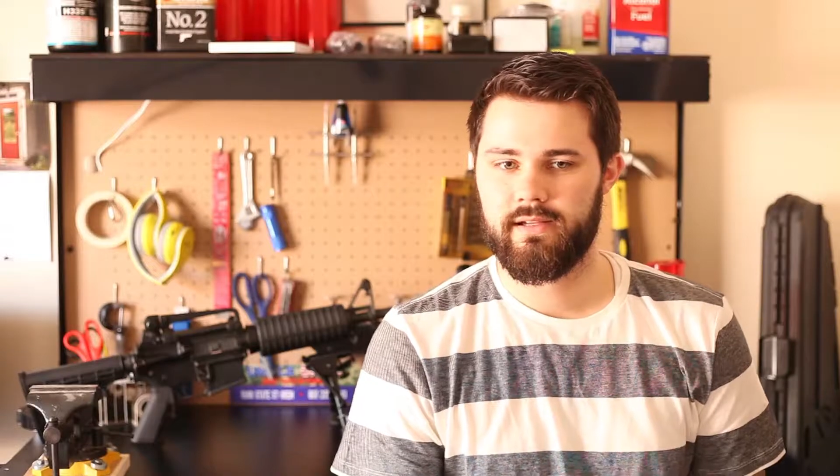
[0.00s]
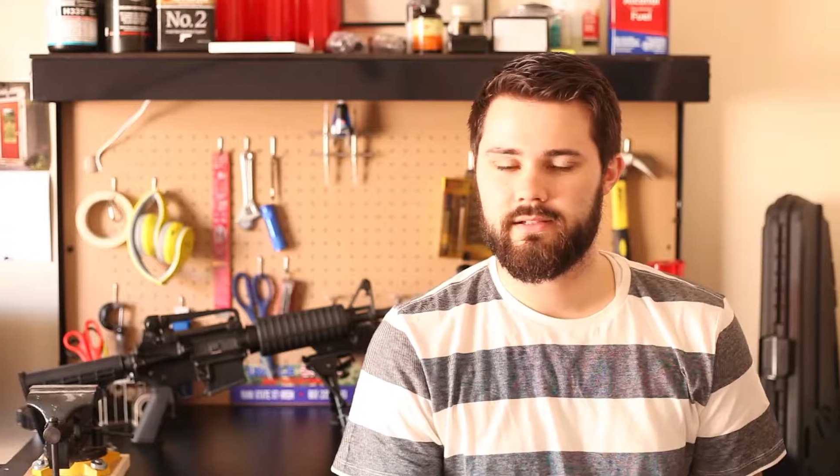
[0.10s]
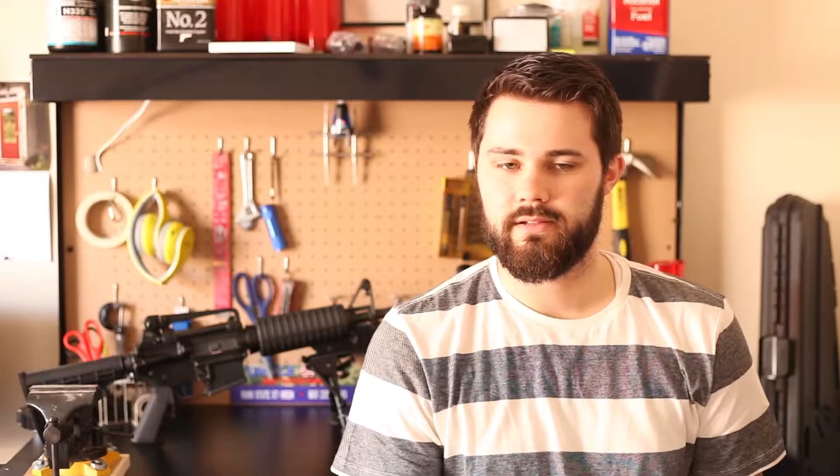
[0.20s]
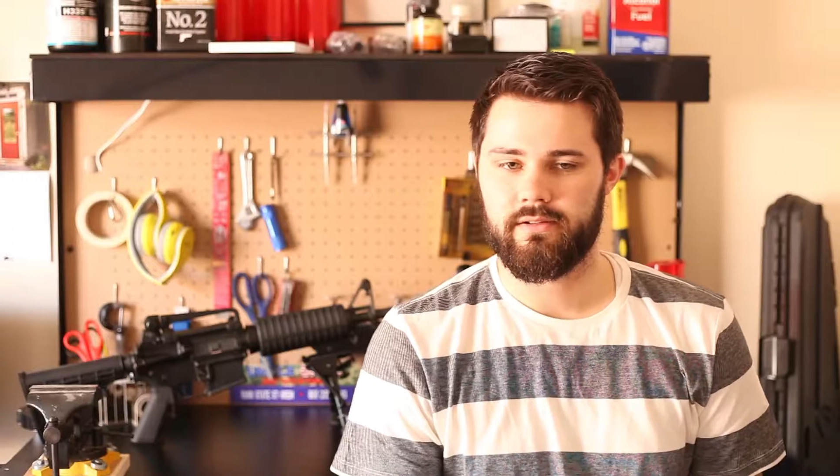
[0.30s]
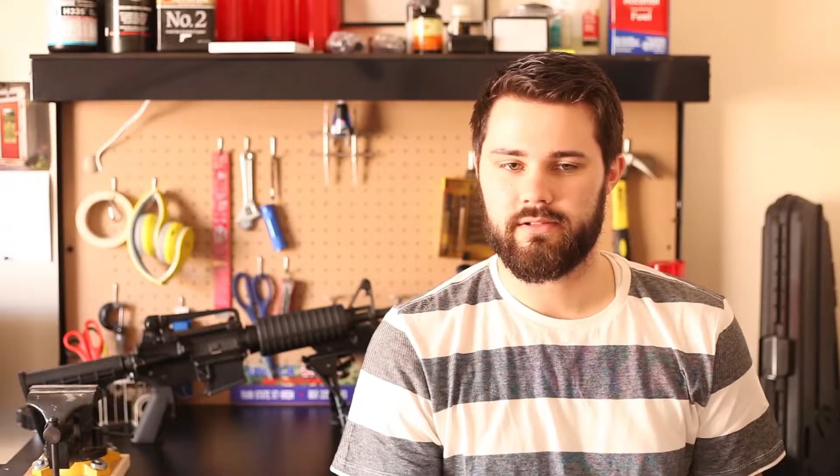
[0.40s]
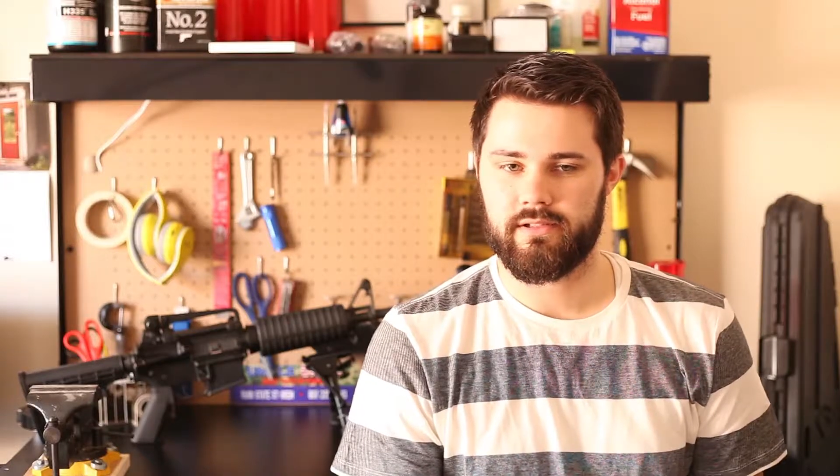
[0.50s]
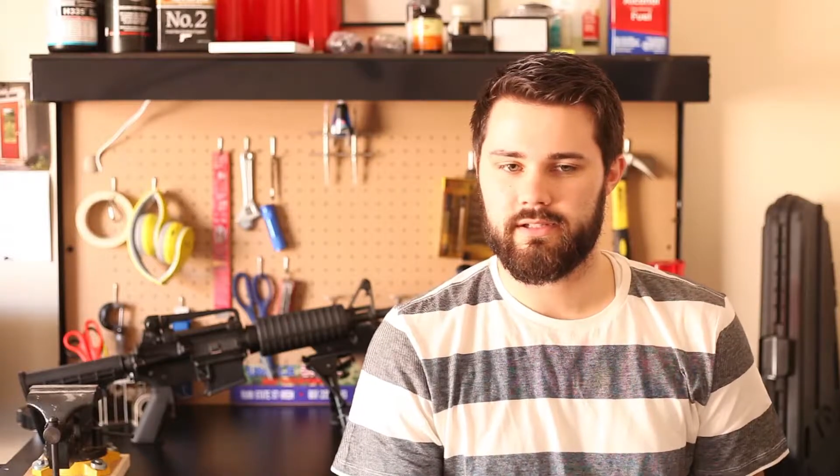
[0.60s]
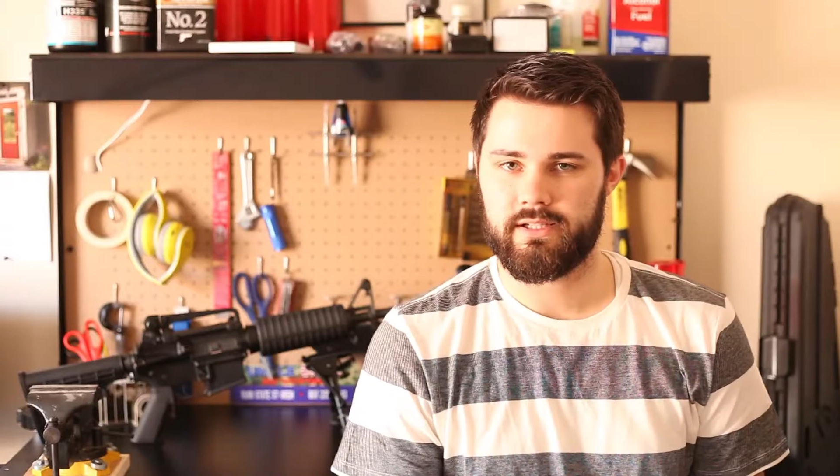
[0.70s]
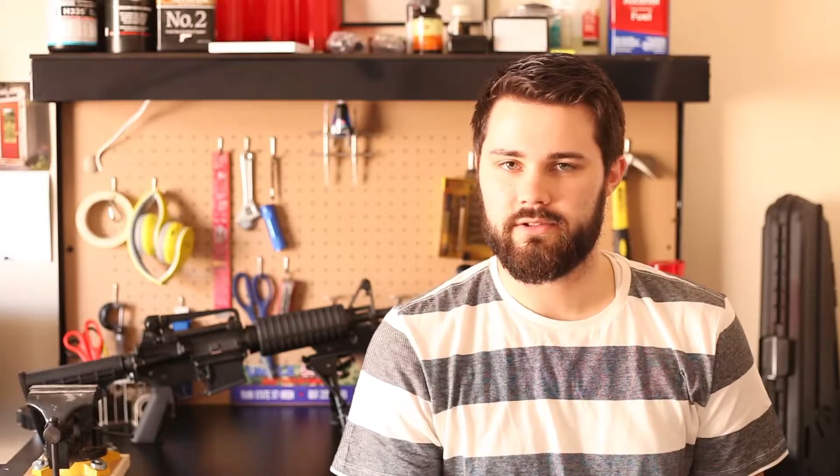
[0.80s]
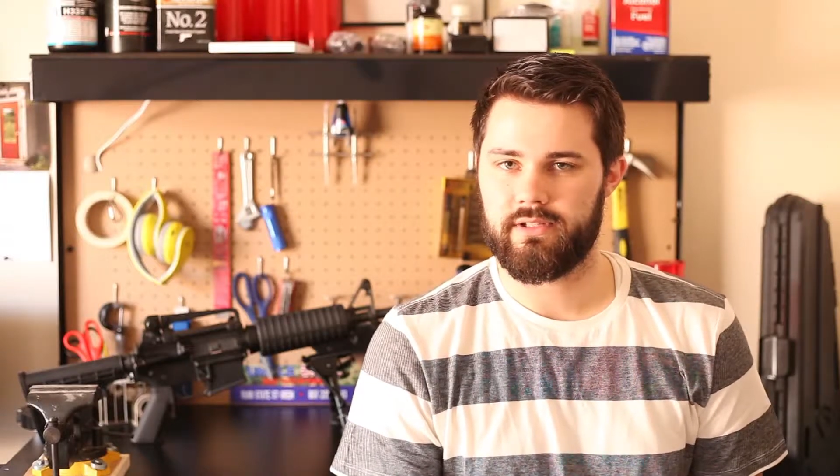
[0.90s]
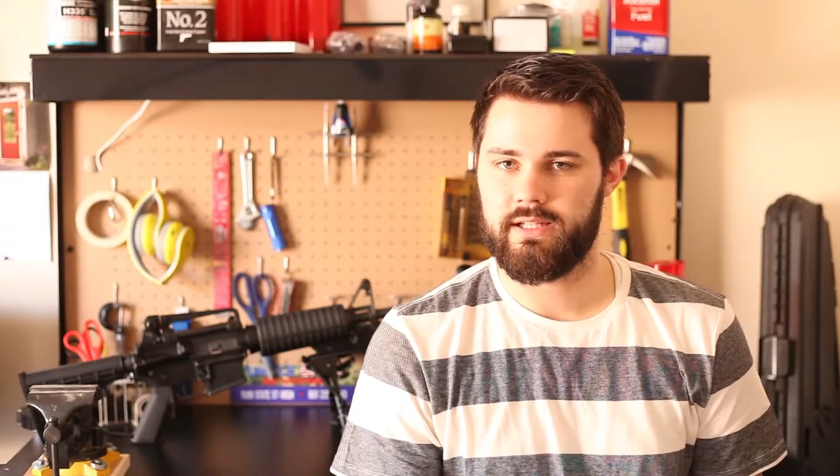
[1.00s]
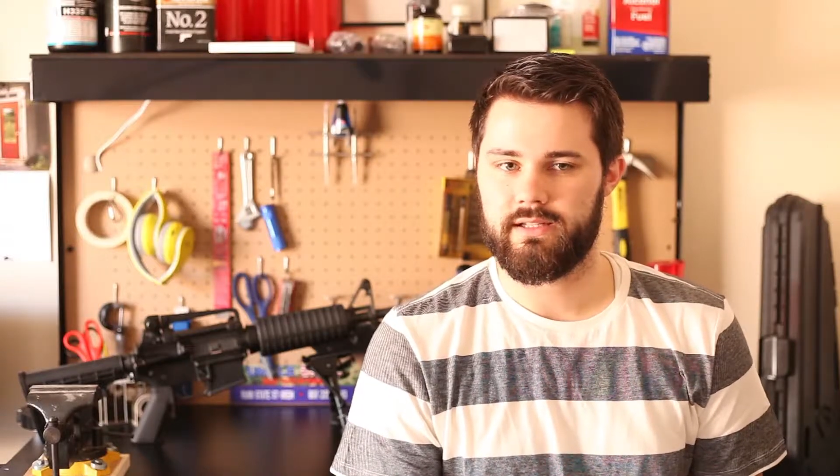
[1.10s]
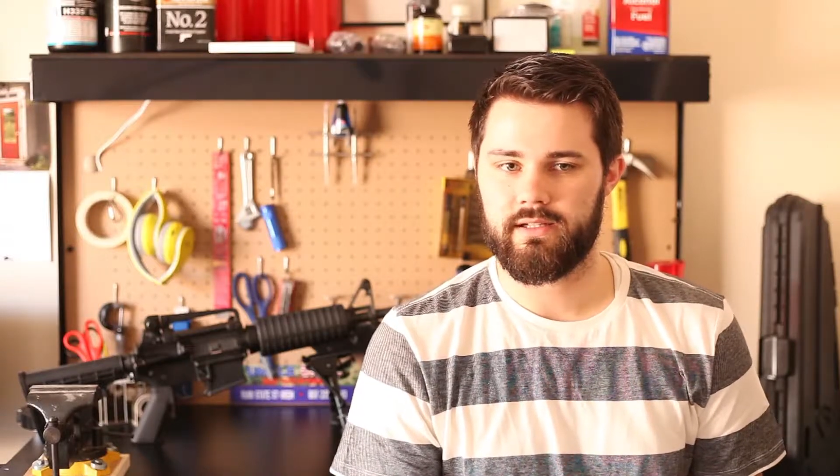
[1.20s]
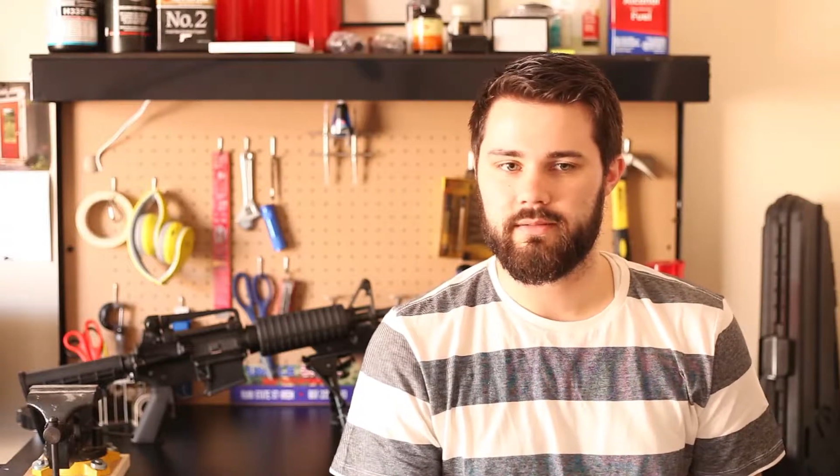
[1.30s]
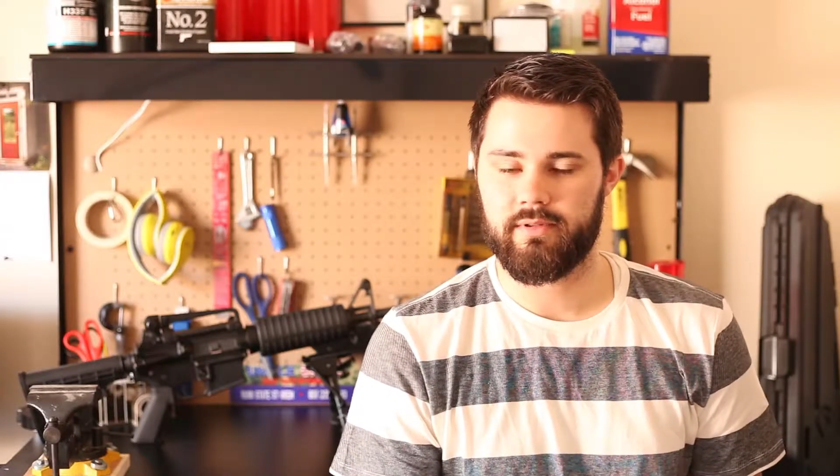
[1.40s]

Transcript: So there's a little extra lead in there,